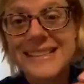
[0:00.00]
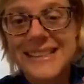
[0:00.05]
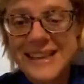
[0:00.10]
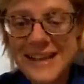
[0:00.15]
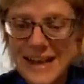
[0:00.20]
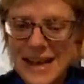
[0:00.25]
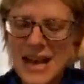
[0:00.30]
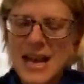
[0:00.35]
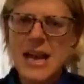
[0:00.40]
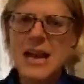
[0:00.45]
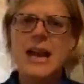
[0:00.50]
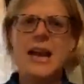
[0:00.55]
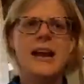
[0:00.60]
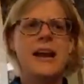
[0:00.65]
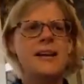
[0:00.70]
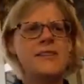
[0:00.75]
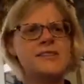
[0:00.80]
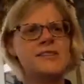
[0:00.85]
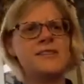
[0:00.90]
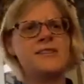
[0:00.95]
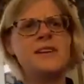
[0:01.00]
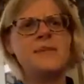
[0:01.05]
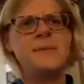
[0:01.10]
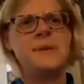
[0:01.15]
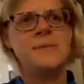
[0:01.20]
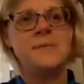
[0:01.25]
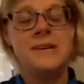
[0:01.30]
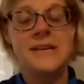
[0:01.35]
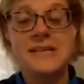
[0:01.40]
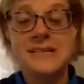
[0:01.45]
is! That's
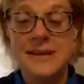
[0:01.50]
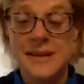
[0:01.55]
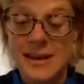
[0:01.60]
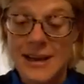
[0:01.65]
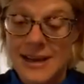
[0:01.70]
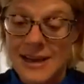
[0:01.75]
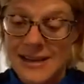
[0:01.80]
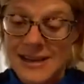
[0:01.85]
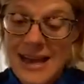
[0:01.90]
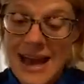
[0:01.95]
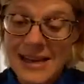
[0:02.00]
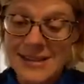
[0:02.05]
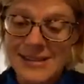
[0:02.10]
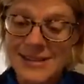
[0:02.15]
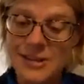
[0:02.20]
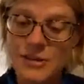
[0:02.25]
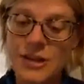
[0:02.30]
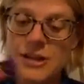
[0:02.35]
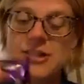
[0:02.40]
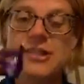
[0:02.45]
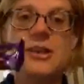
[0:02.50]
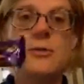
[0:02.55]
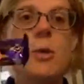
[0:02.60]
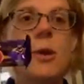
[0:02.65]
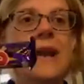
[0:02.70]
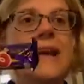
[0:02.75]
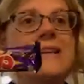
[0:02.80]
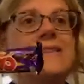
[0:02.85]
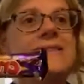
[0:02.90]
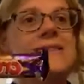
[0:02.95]
creepy and weird. Yes, the Crunchy,
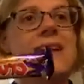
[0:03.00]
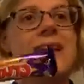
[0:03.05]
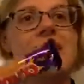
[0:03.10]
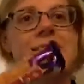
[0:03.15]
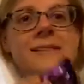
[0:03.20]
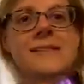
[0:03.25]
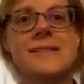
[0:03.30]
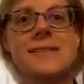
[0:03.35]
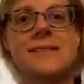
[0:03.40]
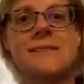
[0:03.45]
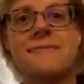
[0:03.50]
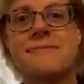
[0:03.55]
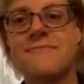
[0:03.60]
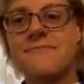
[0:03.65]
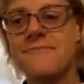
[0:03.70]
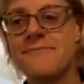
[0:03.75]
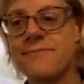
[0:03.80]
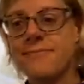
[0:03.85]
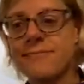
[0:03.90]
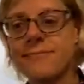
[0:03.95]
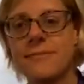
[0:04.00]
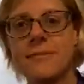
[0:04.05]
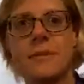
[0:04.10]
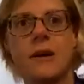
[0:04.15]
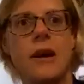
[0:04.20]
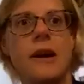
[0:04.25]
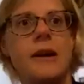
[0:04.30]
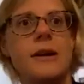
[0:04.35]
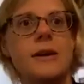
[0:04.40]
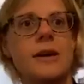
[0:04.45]
186.
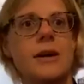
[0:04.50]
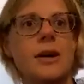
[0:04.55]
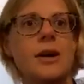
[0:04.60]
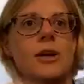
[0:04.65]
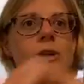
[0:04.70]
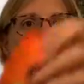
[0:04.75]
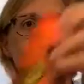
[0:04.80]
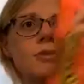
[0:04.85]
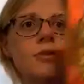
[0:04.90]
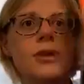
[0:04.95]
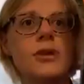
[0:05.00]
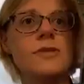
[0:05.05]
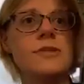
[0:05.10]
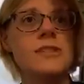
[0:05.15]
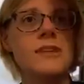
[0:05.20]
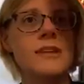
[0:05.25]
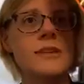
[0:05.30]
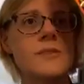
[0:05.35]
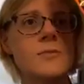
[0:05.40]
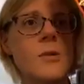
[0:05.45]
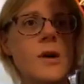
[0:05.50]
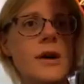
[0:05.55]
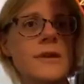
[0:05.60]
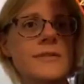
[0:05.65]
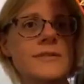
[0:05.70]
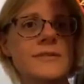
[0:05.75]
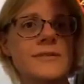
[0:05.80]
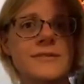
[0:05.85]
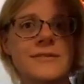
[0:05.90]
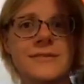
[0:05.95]
Right,
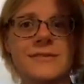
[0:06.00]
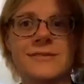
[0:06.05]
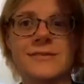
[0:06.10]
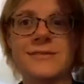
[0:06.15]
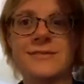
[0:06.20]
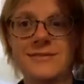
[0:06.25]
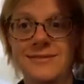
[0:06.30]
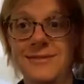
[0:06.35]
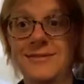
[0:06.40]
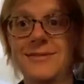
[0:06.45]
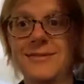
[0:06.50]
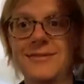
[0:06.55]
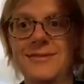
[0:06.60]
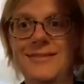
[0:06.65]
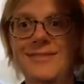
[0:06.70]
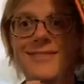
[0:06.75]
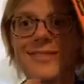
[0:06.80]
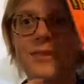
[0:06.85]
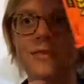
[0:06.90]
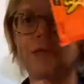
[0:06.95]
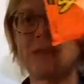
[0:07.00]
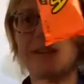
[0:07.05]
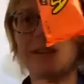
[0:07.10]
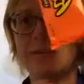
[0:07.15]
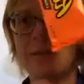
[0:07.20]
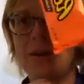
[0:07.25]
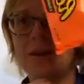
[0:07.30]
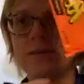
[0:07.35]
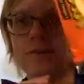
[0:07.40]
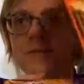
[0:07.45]
261,
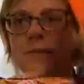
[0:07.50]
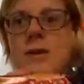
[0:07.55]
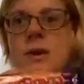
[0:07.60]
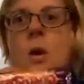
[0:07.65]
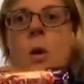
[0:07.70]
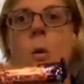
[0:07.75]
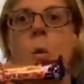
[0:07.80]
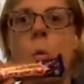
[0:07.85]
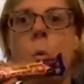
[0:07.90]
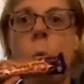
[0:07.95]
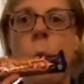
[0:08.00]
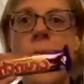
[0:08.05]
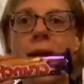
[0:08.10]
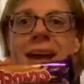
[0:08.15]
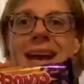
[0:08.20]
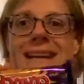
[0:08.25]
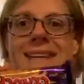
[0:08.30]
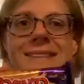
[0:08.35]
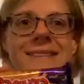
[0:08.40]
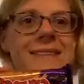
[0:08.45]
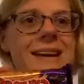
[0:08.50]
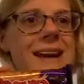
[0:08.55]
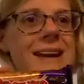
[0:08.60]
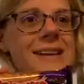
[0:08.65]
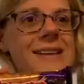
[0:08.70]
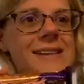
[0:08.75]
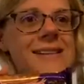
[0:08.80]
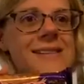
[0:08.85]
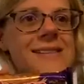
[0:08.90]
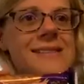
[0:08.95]
261,
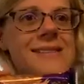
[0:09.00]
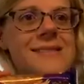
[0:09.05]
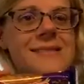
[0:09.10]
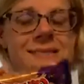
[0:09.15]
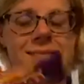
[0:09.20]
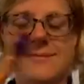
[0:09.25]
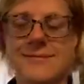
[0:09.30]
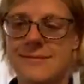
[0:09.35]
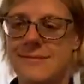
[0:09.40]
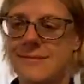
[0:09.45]
186.